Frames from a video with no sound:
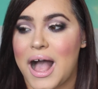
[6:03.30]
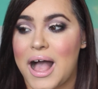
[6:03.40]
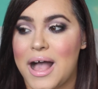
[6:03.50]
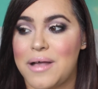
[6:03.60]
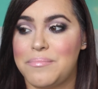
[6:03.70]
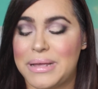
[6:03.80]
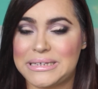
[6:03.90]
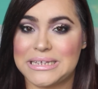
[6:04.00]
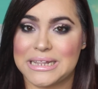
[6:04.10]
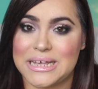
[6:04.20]

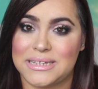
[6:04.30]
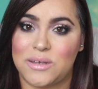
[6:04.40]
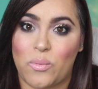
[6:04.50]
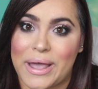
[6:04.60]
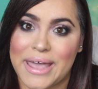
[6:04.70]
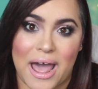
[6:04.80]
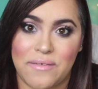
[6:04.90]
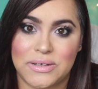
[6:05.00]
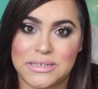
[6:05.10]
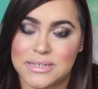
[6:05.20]
basically it's a white
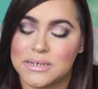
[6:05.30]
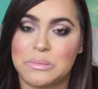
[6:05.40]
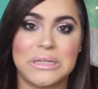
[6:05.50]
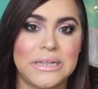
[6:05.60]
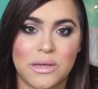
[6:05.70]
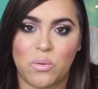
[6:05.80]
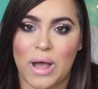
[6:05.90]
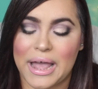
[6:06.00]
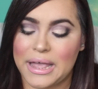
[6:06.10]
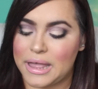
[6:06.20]
canvas. It's completely
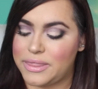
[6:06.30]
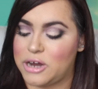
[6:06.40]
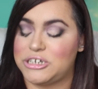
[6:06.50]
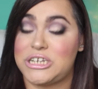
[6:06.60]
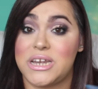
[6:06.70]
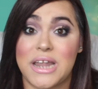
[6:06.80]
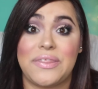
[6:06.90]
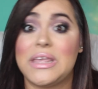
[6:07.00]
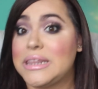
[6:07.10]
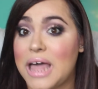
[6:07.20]
white. There's
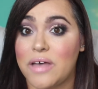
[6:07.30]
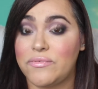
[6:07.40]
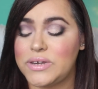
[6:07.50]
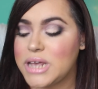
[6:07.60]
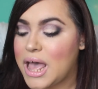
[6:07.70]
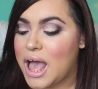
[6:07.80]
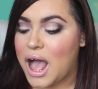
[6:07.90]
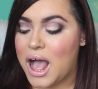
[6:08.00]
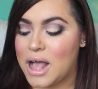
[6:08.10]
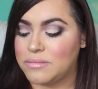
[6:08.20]
nothing left.
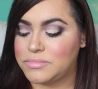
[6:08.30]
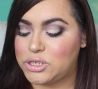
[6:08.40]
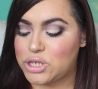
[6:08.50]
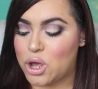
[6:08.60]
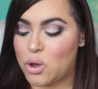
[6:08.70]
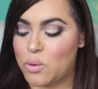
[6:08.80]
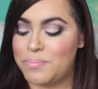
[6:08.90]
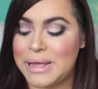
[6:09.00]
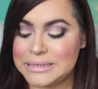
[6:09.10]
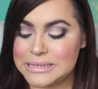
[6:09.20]
So
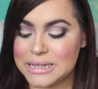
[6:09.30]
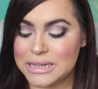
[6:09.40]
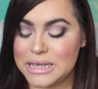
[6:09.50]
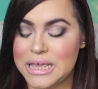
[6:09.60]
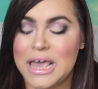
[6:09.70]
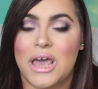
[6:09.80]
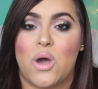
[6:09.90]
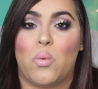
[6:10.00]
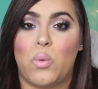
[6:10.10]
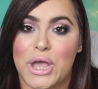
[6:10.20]
basically
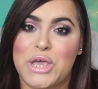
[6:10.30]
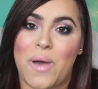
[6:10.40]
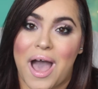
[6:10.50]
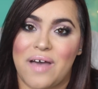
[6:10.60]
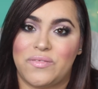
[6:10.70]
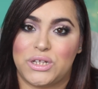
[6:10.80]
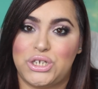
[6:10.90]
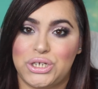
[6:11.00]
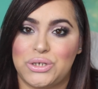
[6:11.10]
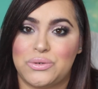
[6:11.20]
what you have to
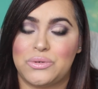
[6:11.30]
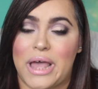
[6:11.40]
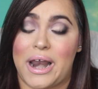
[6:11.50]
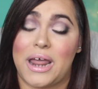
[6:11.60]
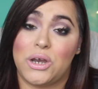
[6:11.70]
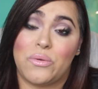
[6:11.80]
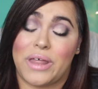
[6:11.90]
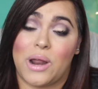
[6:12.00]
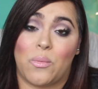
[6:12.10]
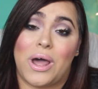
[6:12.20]
do, and I know
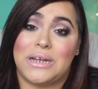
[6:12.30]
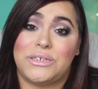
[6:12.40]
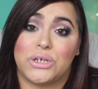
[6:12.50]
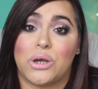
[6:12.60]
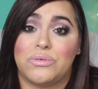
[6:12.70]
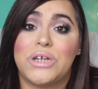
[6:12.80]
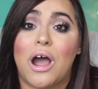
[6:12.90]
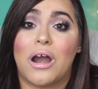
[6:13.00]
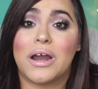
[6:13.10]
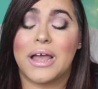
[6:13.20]
that I wanted to go
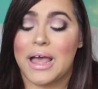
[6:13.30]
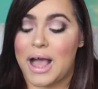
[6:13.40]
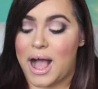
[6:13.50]
dark,